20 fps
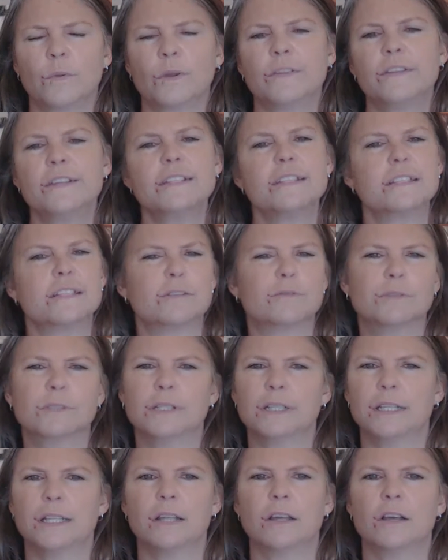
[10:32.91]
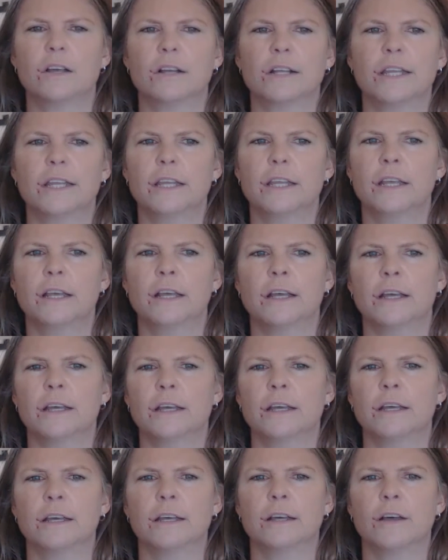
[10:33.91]
Well, this is a really long
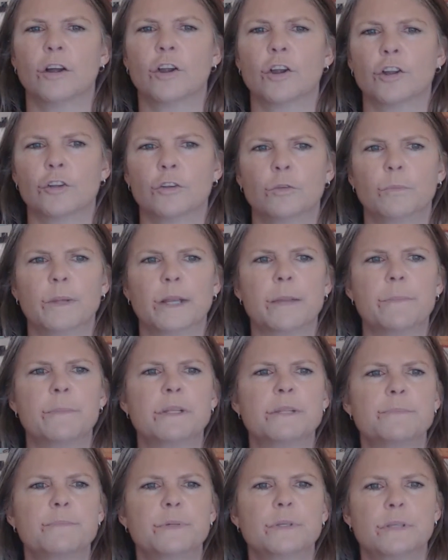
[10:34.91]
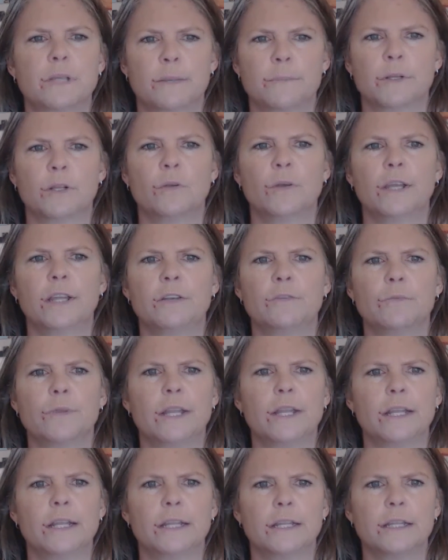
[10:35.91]
uh, article, but I'm gonna put I'm gonna go ahead and
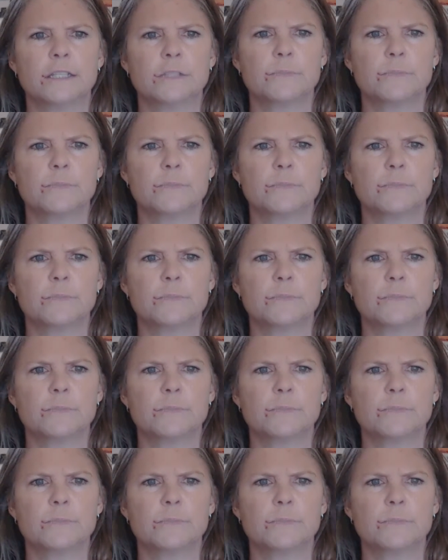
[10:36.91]
read it.